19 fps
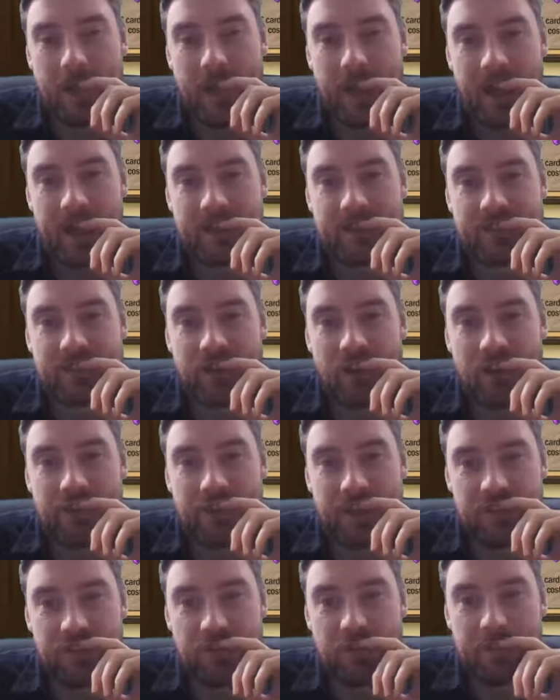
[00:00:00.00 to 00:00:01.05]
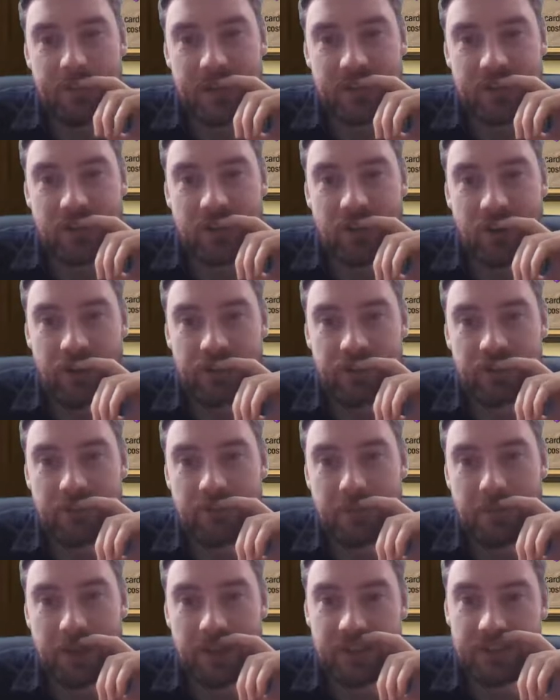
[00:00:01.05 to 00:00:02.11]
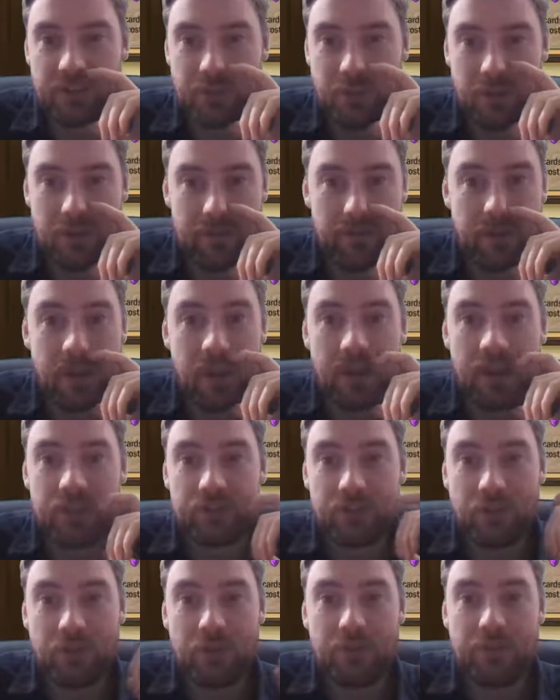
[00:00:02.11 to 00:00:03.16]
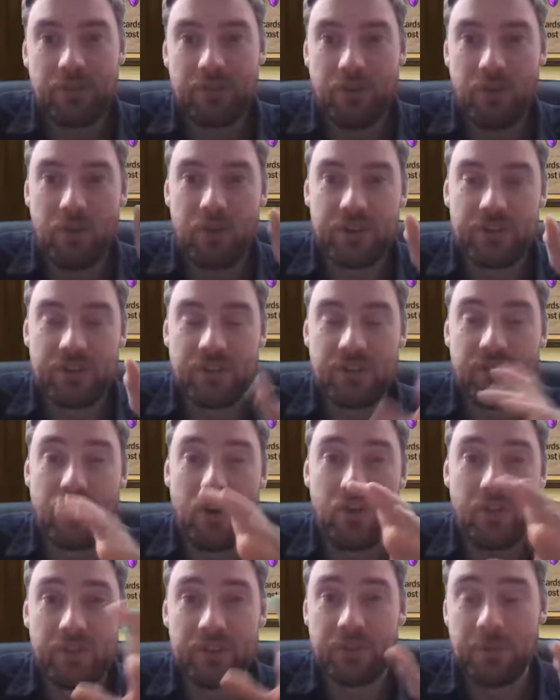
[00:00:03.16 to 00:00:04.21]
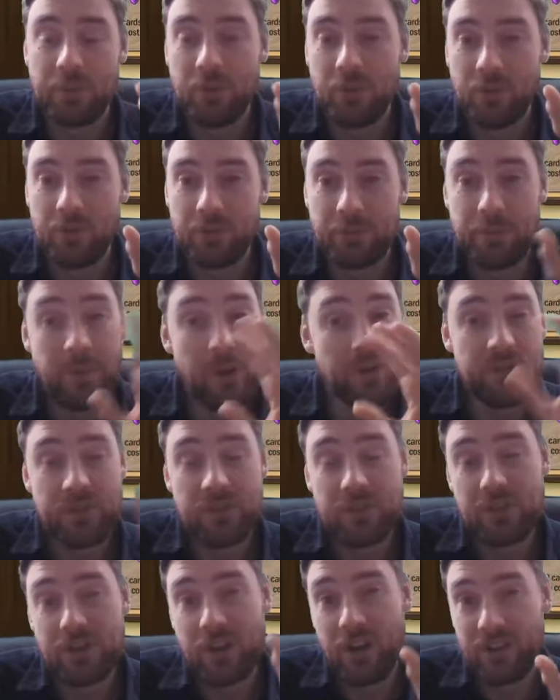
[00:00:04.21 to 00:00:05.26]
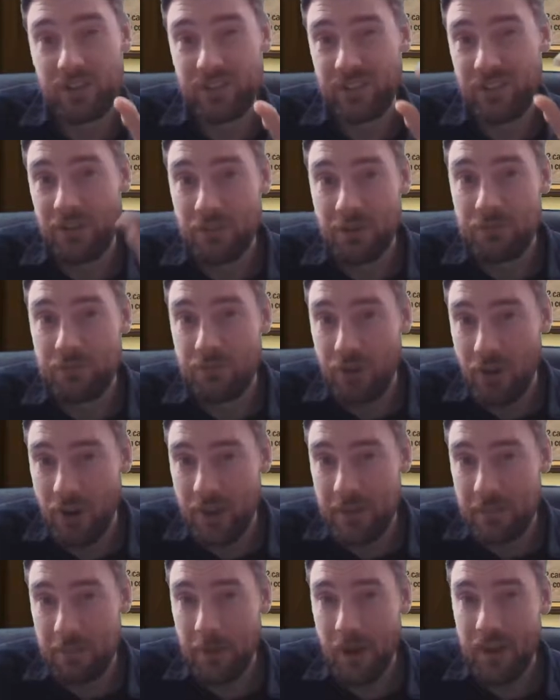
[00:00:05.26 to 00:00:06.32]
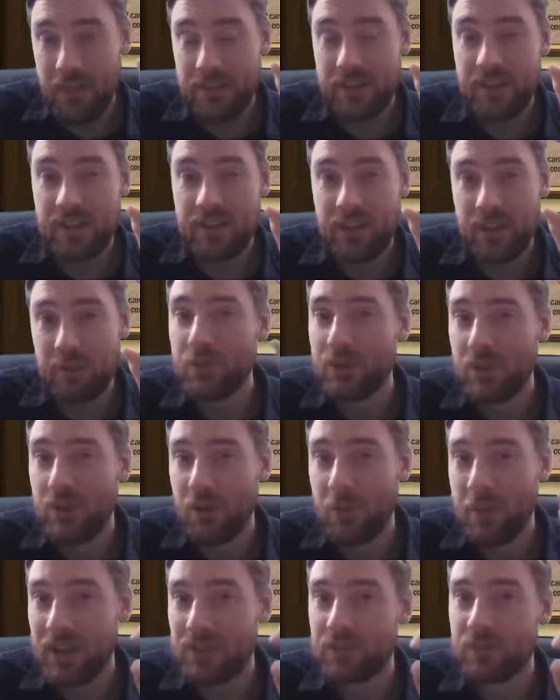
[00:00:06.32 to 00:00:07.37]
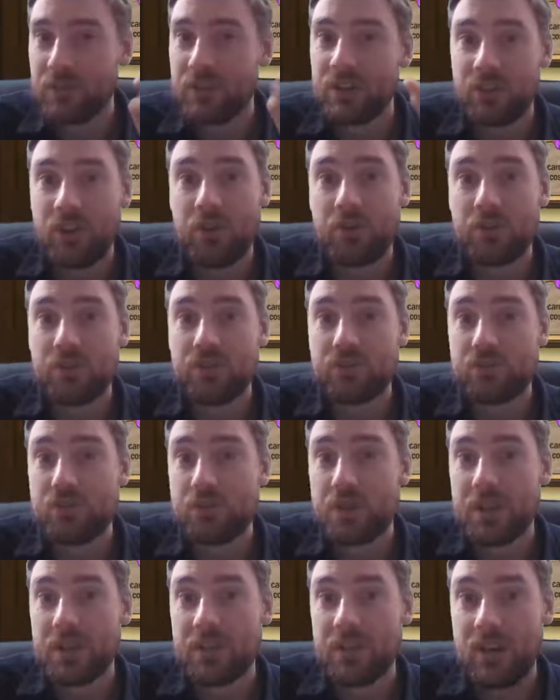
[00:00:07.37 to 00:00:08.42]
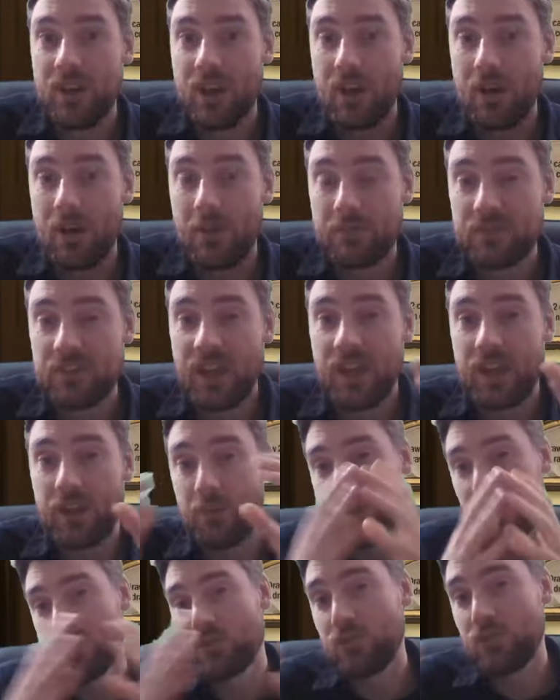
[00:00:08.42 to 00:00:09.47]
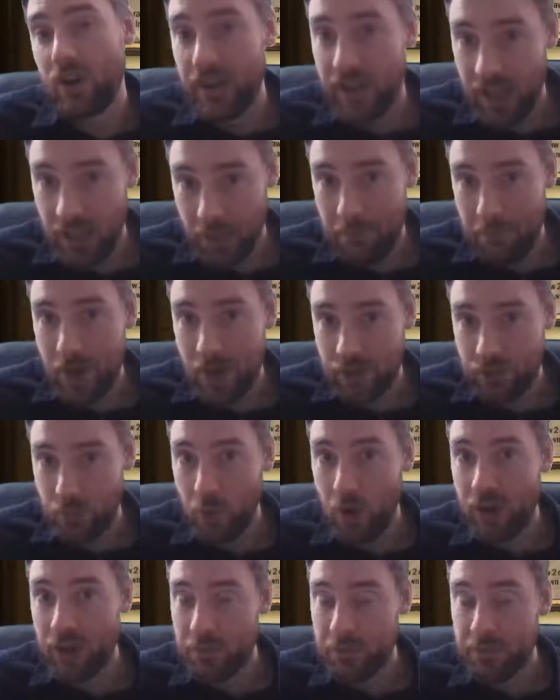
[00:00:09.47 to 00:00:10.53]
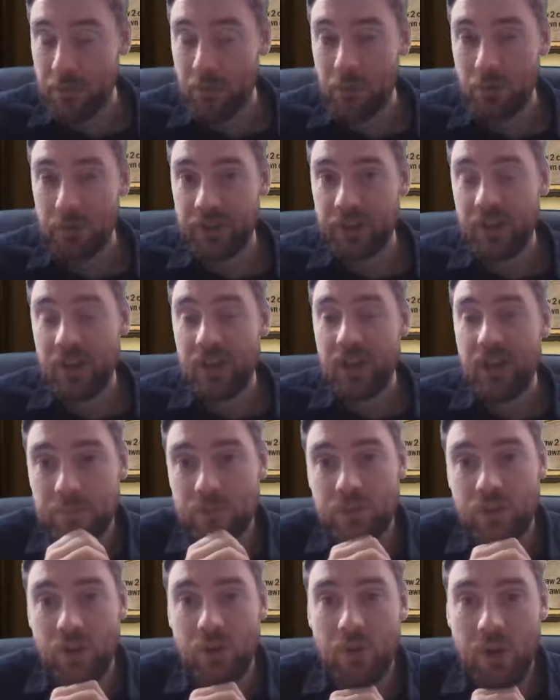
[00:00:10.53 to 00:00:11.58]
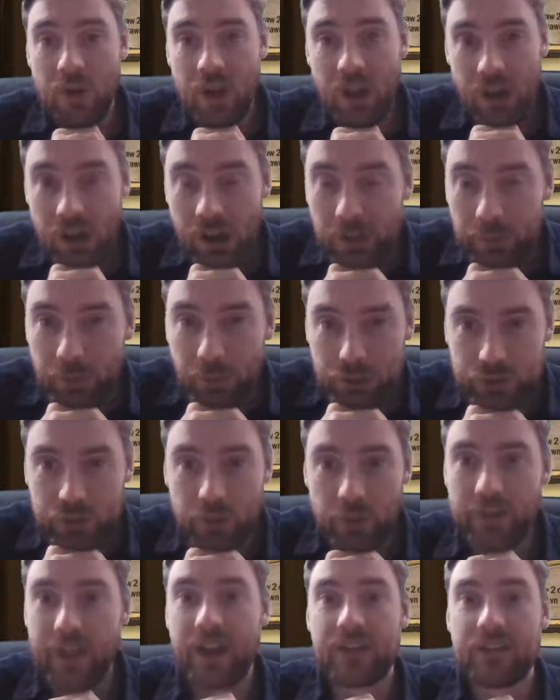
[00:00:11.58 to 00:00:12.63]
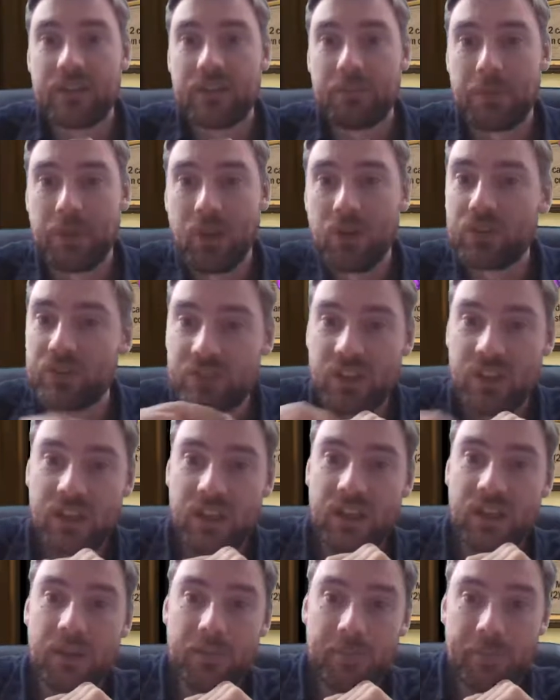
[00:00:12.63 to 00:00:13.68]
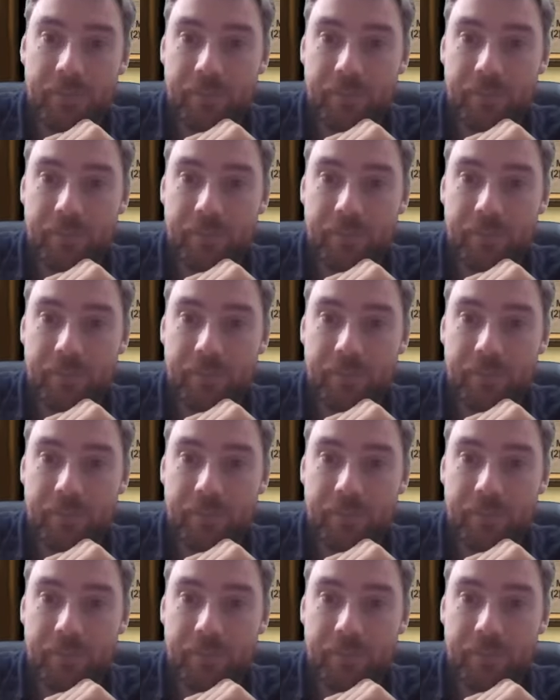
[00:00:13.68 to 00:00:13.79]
and I think there are better cards to replace it with. Soul of the Forest and Evolving Spores, both good cards in their own right, but I think they would go better in a Token Druid deck where you're trying to get a much wider board. So I'm not sure that belongs in here.